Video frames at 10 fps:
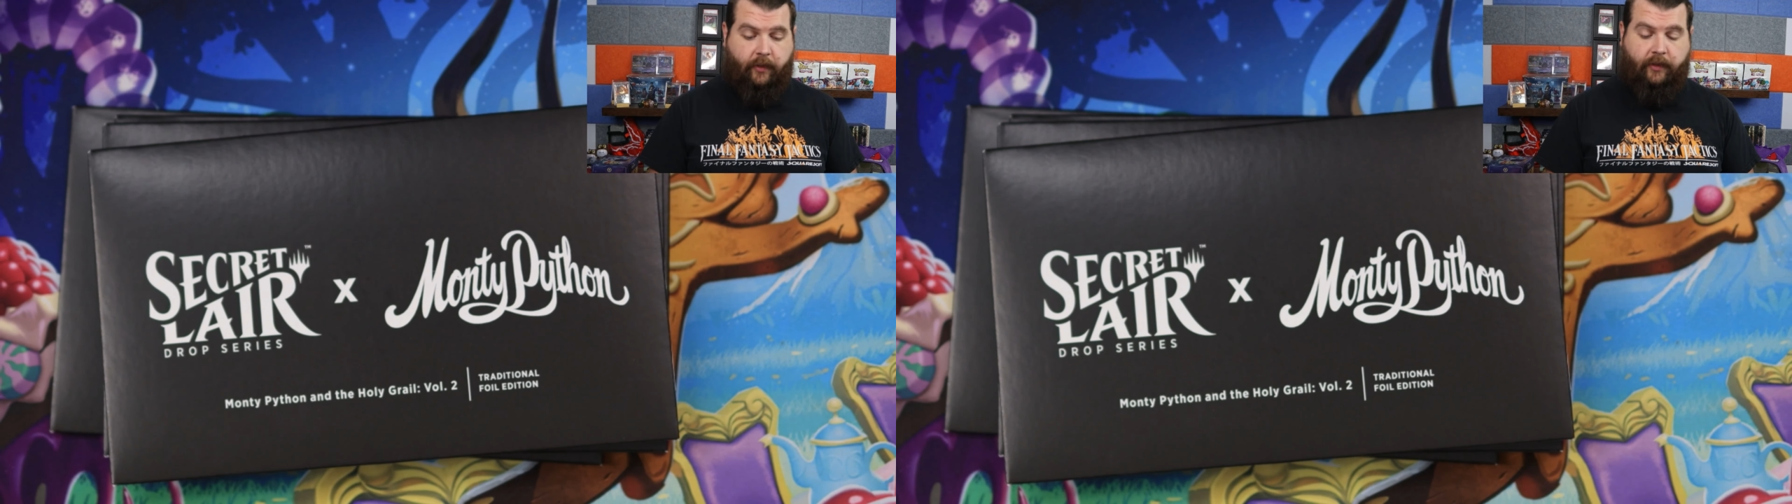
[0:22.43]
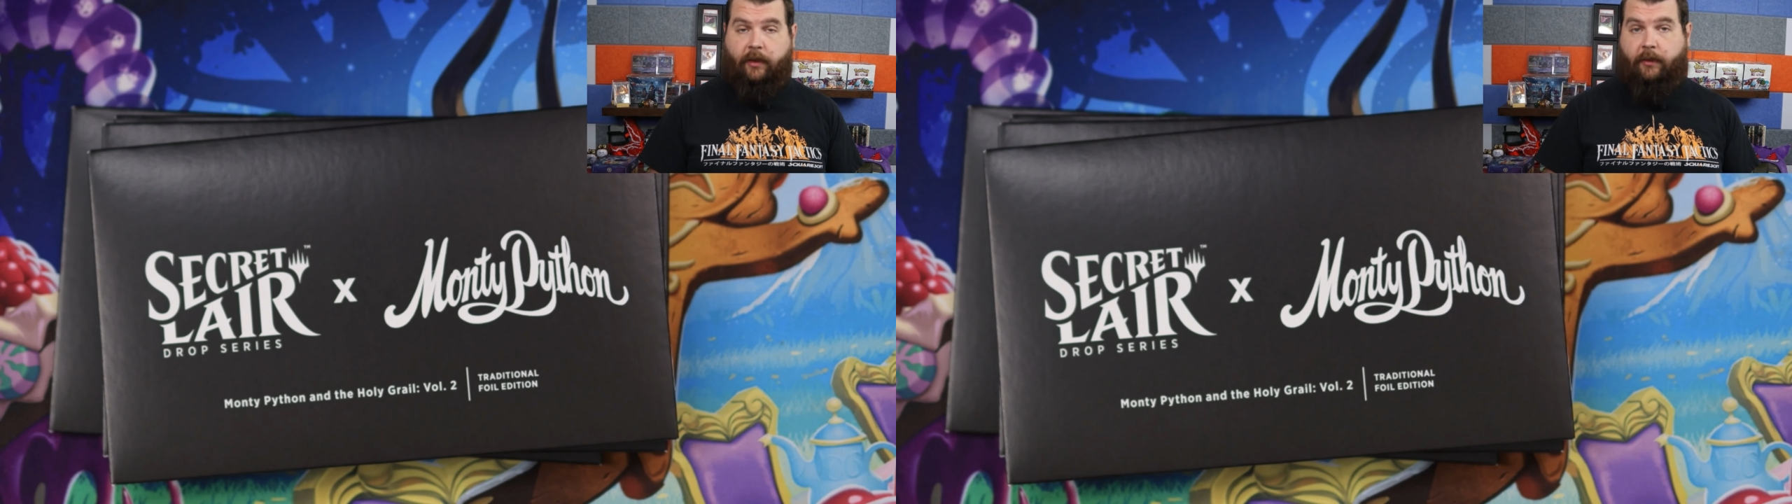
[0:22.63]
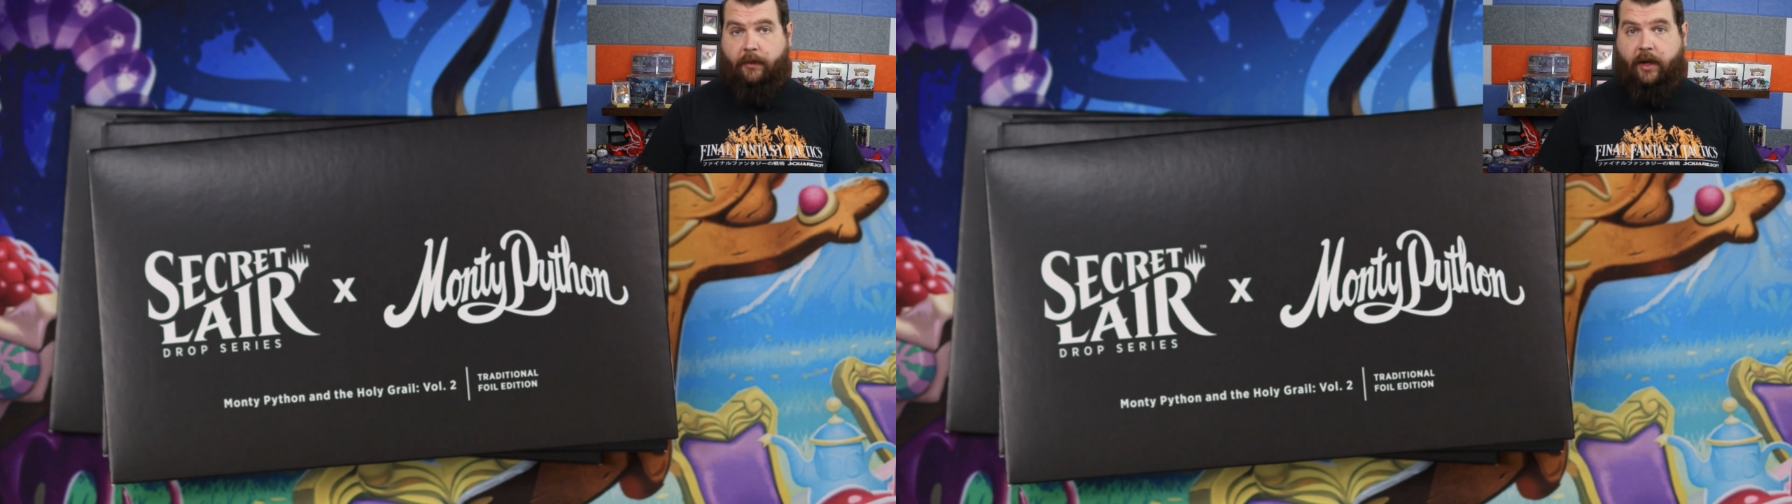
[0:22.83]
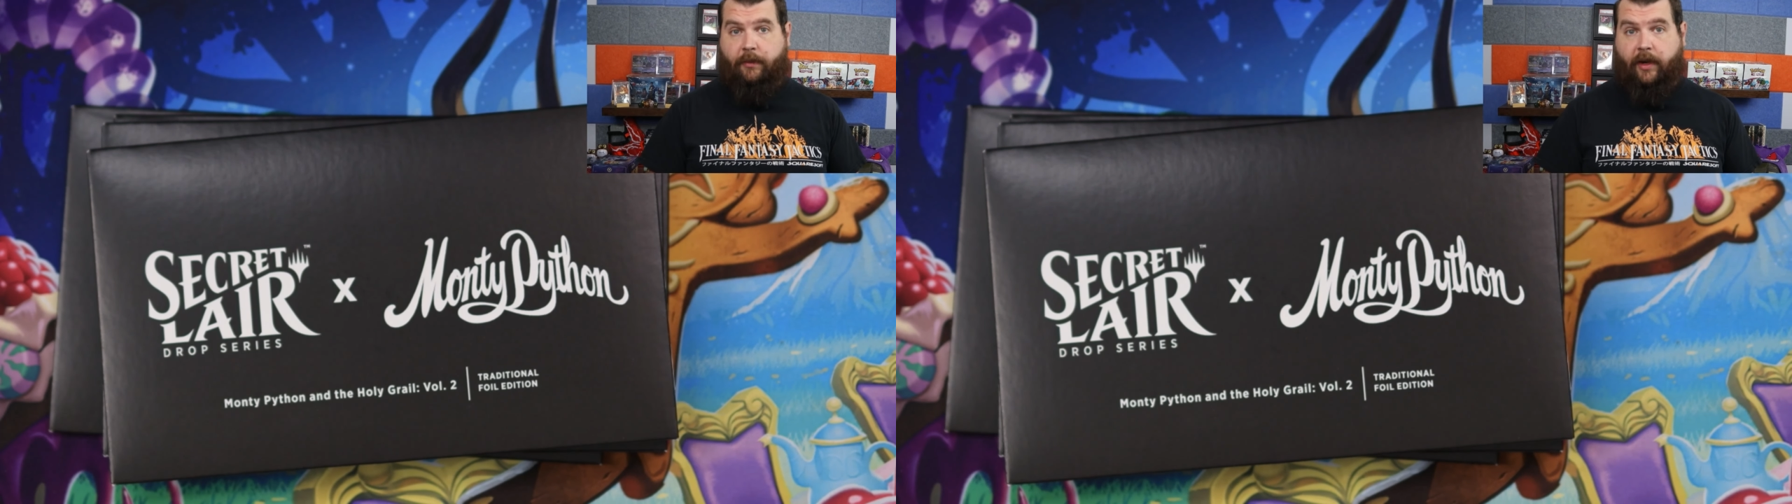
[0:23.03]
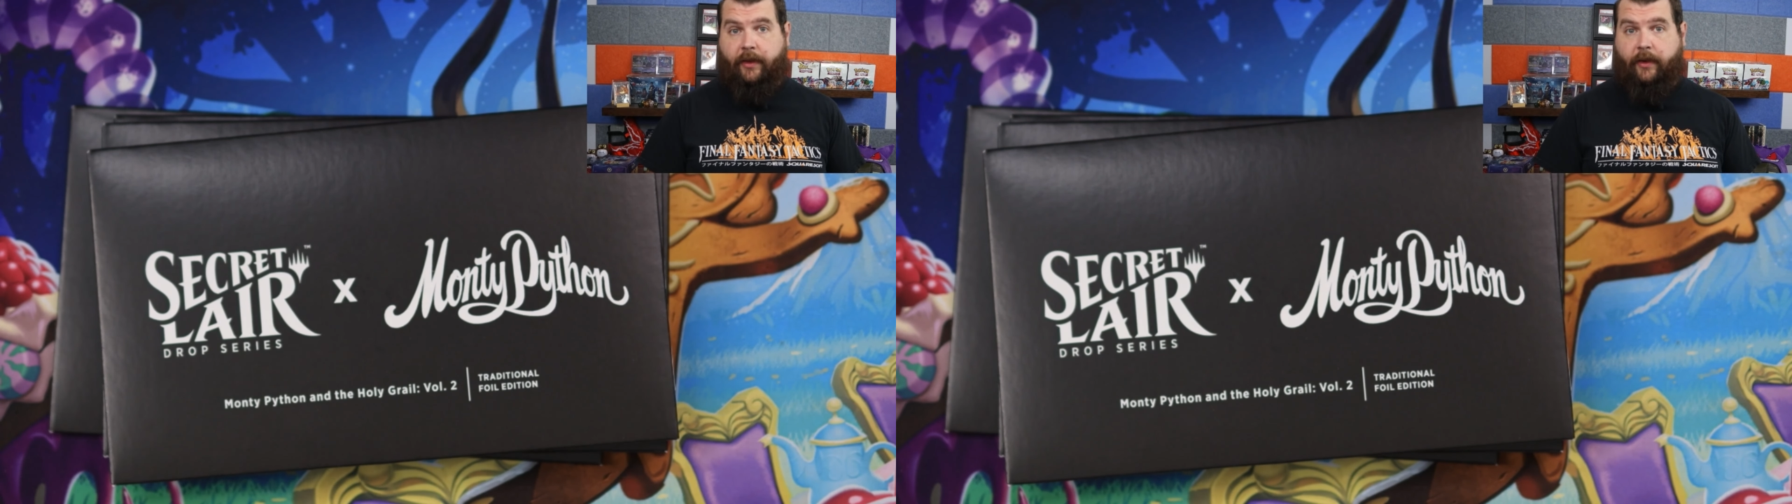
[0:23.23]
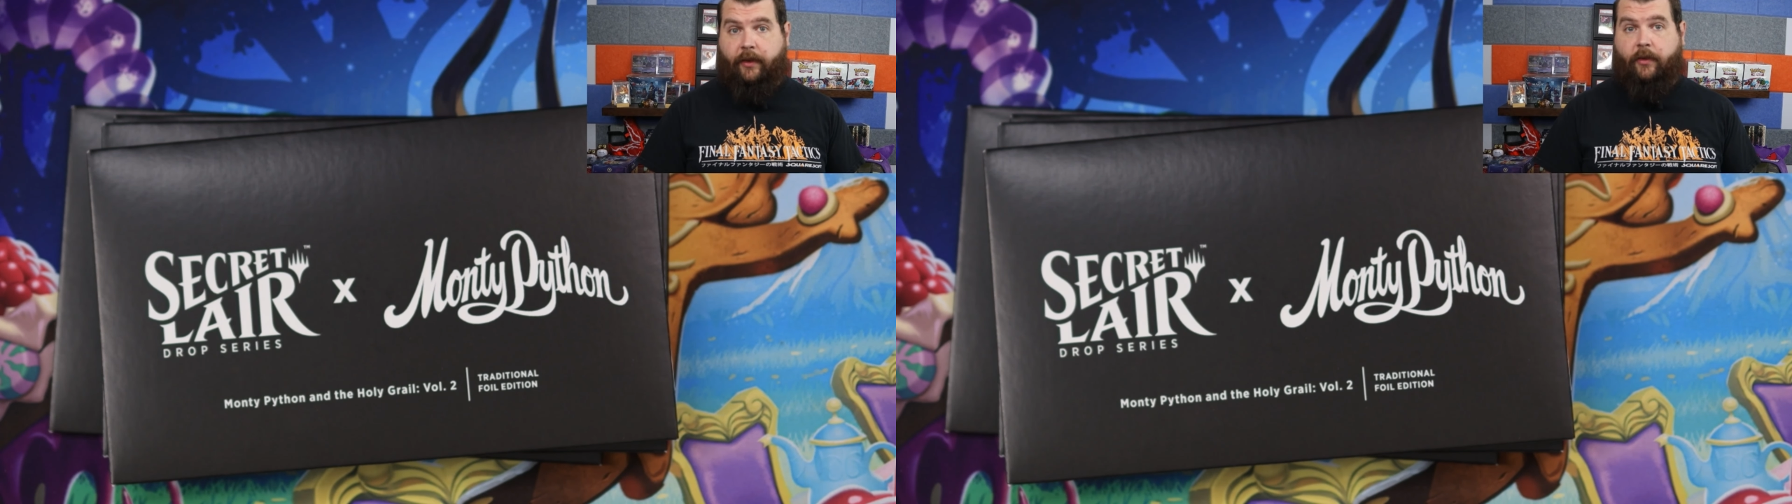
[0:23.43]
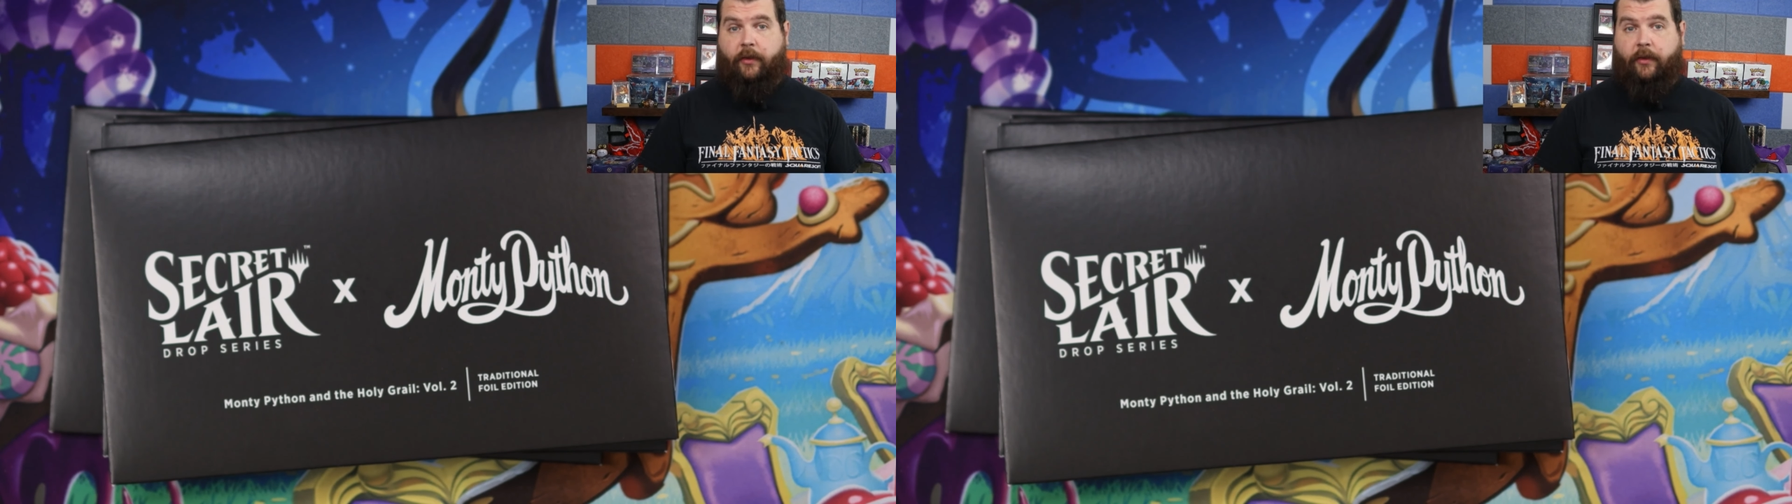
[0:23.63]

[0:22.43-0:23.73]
We're talking about Monty Python and the Holy